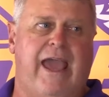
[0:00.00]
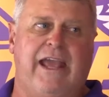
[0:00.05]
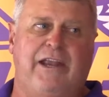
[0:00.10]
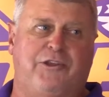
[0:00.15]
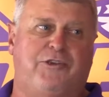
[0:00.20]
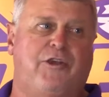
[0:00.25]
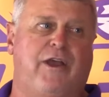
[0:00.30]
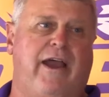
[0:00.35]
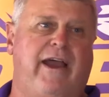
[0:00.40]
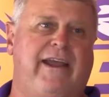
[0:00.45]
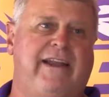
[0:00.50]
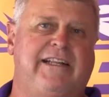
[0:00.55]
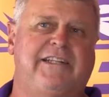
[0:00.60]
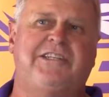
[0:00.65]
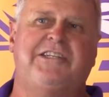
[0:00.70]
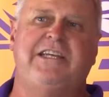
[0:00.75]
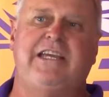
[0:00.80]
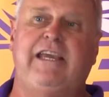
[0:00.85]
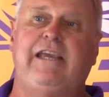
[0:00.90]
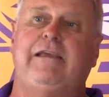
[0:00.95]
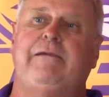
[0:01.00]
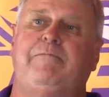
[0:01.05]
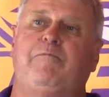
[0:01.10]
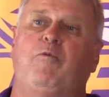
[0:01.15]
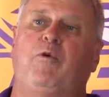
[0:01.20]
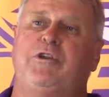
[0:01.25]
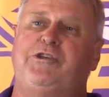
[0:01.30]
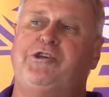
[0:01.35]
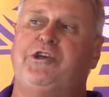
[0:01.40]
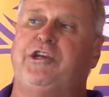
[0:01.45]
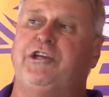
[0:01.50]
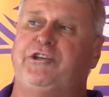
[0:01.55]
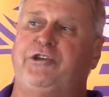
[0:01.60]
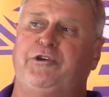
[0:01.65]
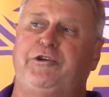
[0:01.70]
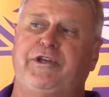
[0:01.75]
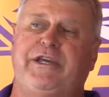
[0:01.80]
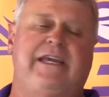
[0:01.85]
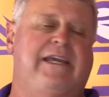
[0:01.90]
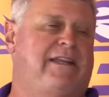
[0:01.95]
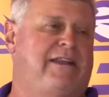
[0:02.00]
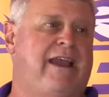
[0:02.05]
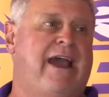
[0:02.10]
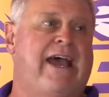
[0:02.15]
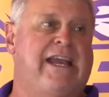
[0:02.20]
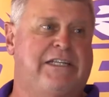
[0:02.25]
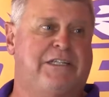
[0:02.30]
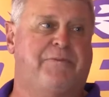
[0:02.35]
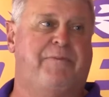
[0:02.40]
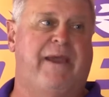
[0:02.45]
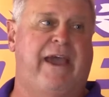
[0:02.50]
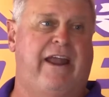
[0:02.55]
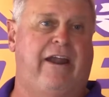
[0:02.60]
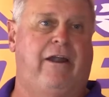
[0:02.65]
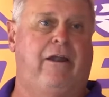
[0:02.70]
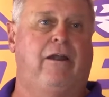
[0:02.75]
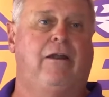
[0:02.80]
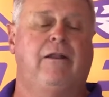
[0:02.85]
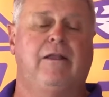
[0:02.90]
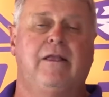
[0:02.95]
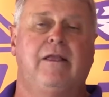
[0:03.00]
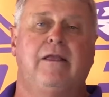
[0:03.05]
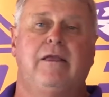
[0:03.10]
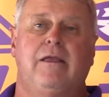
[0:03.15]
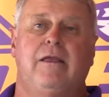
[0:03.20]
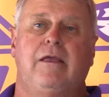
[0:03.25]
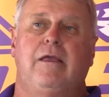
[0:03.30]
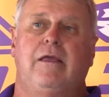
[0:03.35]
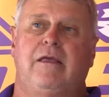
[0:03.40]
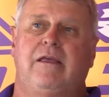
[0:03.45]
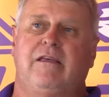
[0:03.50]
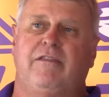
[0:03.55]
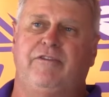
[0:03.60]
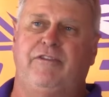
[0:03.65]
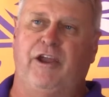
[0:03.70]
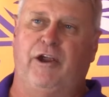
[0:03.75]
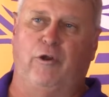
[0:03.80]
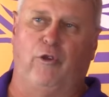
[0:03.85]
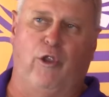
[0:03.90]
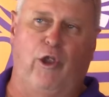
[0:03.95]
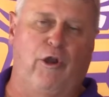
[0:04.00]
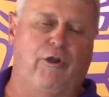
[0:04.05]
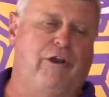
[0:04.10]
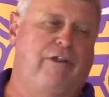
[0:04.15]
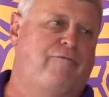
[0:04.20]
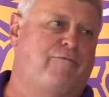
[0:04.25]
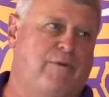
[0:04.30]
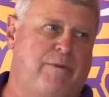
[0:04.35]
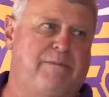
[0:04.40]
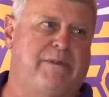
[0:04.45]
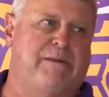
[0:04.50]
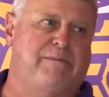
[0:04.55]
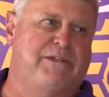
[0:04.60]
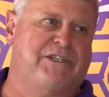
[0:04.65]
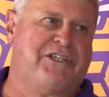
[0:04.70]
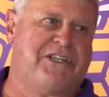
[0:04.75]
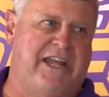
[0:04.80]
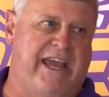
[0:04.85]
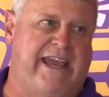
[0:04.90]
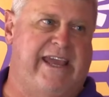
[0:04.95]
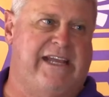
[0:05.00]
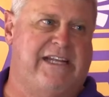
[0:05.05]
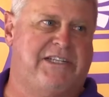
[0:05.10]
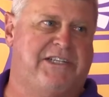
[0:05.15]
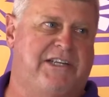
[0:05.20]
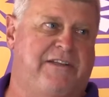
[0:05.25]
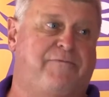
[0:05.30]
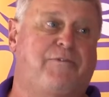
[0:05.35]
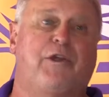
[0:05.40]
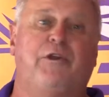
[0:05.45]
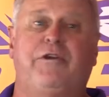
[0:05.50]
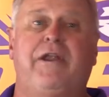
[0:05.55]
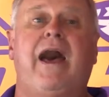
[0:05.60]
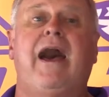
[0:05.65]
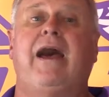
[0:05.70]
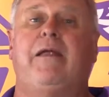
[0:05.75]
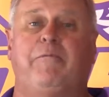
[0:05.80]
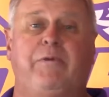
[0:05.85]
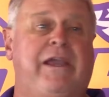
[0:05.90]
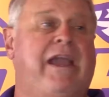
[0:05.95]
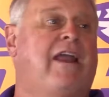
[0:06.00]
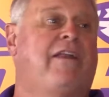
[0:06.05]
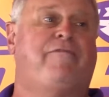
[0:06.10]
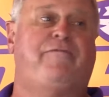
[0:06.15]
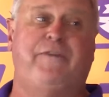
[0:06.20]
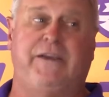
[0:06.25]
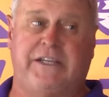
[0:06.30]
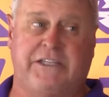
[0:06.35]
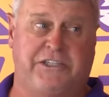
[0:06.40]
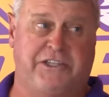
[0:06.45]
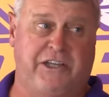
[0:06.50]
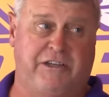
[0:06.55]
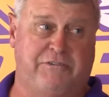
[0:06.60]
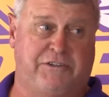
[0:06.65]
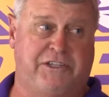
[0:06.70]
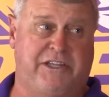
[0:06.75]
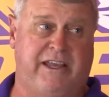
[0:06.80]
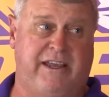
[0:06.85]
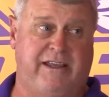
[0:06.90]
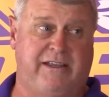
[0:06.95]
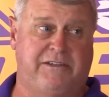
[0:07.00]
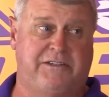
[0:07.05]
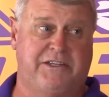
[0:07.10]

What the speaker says: And trying to see what you can do to get guys better. They're learning from their mistakes. If they're not, we got to fix those things.